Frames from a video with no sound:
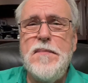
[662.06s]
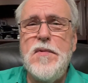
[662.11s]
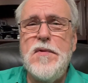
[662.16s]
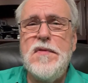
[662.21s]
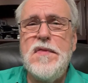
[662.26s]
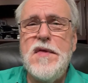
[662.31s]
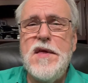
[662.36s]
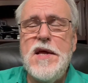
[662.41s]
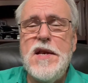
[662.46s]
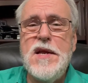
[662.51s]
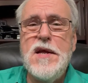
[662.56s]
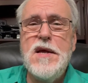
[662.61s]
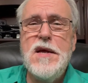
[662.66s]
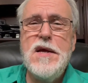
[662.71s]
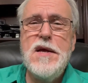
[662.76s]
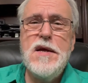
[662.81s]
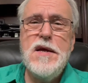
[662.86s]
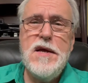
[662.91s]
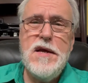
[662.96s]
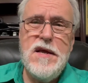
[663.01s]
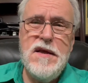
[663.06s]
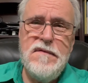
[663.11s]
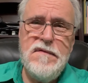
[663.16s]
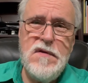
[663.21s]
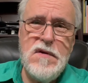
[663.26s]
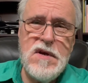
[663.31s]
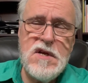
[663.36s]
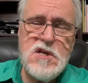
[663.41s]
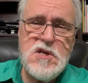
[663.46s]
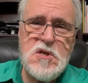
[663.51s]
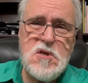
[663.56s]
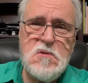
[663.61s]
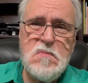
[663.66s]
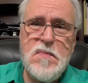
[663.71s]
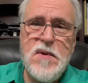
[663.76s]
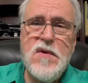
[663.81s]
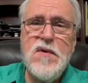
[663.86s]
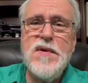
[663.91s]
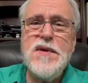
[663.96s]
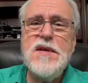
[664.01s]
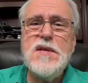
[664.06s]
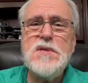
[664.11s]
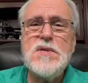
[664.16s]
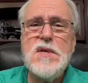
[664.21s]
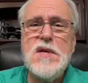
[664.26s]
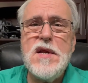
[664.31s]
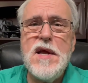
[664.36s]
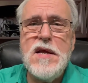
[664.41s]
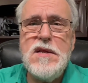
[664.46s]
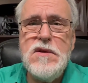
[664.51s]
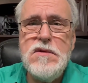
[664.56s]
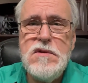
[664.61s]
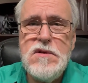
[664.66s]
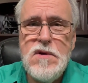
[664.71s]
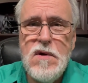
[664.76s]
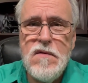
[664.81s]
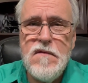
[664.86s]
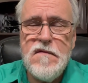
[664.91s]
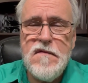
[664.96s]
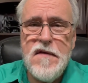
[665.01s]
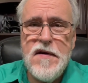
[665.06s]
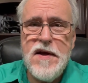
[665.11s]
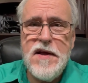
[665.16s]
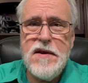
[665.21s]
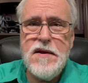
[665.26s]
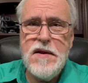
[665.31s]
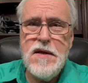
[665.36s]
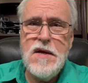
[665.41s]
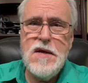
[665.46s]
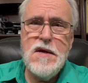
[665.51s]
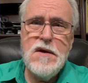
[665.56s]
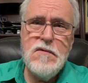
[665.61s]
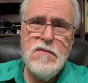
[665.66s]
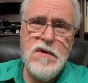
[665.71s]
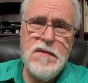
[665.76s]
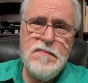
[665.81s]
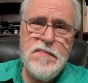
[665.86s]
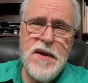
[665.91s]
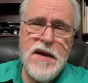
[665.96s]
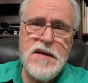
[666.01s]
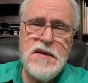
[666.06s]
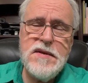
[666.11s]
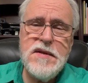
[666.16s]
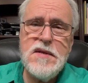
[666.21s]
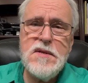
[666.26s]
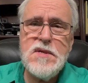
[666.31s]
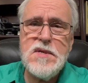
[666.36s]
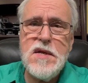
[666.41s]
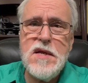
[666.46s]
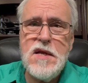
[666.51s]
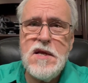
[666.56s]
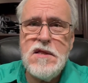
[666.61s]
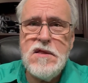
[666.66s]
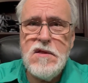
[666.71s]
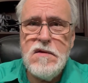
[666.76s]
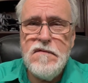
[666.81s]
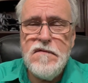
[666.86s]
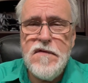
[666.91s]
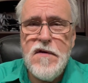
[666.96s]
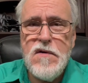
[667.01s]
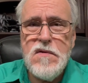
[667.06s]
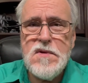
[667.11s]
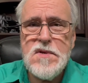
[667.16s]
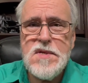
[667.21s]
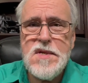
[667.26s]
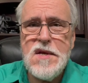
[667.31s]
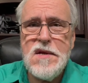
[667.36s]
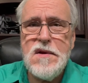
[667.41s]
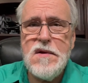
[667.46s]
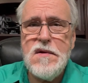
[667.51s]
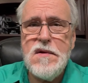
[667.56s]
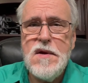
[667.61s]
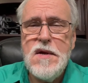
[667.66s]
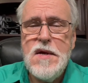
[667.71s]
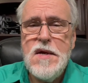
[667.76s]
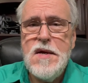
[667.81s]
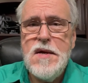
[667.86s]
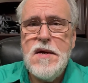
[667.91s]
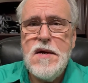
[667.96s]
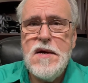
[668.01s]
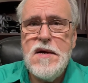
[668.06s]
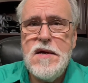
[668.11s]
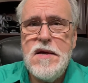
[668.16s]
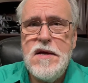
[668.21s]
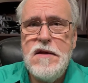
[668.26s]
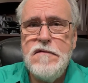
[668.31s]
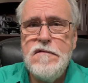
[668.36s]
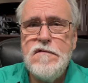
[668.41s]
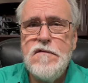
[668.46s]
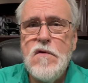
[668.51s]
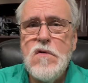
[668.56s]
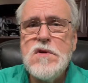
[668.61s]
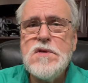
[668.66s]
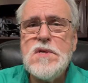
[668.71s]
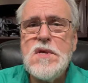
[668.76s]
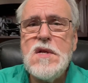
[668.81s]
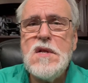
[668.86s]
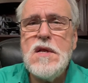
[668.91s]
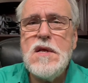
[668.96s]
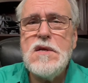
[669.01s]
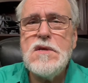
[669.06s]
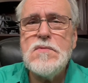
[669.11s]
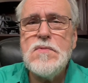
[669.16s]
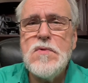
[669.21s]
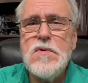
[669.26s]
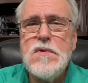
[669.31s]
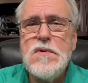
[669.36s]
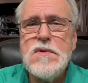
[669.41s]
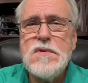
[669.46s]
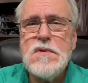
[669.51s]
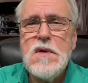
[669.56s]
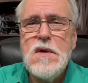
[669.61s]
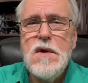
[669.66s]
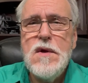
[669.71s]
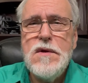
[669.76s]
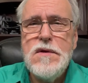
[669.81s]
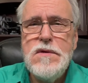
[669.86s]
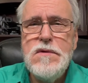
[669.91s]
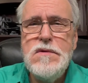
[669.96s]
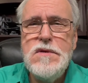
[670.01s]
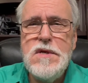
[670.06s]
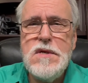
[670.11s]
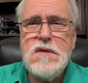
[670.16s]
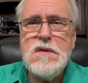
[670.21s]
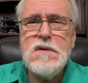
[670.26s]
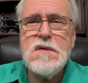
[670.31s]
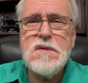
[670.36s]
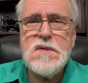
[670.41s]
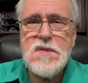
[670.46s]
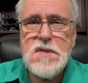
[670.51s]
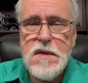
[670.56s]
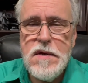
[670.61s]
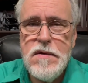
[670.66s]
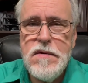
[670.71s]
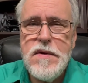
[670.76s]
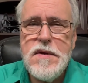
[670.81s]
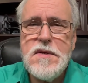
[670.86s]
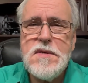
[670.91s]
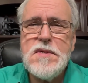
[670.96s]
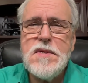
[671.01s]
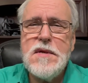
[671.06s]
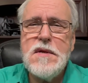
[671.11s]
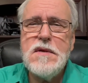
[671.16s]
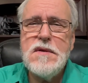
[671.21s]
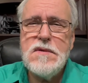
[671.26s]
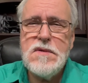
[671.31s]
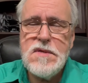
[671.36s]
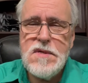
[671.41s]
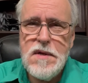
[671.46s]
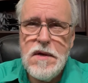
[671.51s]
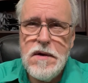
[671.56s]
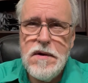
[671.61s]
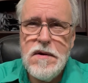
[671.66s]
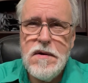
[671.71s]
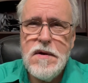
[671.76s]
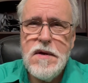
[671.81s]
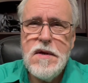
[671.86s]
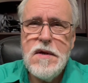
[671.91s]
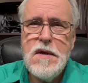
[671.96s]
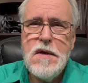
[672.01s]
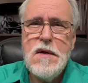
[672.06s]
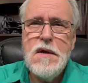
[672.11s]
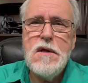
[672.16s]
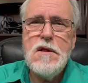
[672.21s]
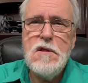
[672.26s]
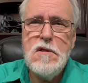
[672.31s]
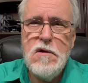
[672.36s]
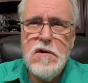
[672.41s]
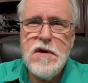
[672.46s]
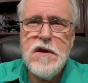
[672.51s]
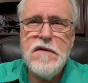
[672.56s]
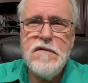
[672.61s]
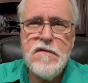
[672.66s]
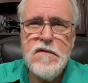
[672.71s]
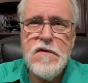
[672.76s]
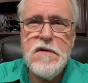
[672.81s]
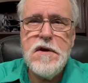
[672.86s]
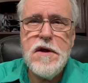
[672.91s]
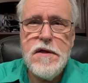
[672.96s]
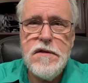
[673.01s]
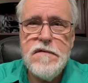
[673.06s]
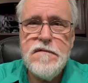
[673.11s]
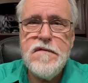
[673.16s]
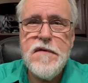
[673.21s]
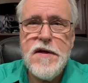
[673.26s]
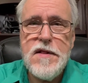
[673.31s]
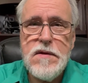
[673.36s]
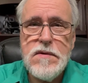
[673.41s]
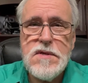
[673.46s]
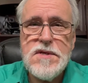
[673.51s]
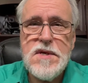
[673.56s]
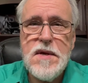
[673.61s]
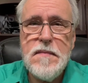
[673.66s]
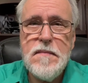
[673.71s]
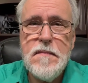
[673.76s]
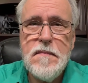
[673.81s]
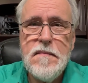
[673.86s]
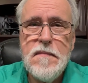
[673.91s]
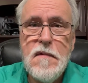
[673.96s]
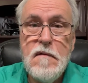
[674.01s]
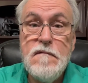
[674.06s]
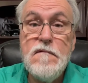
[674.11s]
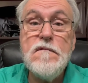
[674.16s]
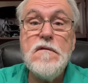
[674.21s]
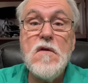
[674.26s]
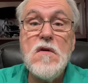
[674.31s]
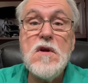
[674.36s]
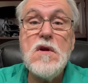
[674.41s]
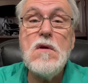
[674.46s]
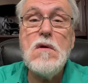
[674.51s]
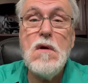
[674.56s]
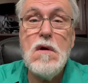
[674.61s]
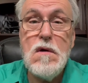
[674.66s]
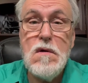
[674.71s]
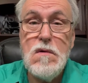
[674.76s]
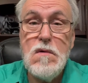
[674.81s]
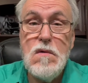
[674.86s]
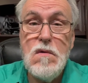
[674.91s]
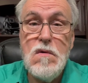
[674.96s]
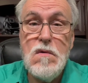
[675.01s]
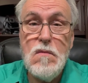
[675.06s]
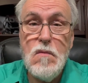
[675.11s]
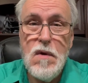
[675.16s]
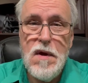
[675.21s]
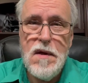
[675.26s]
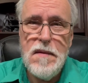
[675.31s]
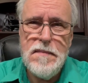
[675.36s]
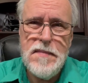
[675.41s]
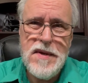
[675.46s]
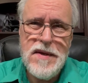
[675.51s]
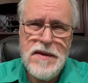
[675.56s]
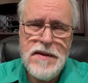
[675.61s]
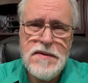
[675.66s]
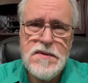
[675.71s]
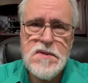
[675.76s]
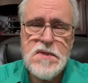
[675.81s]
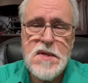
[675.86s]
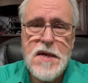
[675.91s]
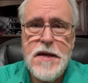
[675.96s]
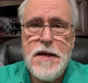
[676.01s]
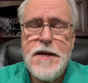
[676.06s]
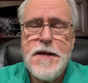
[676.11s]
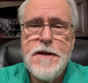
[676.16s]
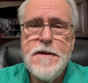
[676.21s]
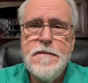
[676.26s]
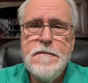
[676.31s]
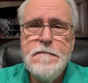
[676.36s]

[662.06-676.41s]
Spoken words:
with it. If you experience it and you don't find repentance in the folks that are enforcing these rules, you need to seriously consider looking for another fellowship for your own well-being's sake.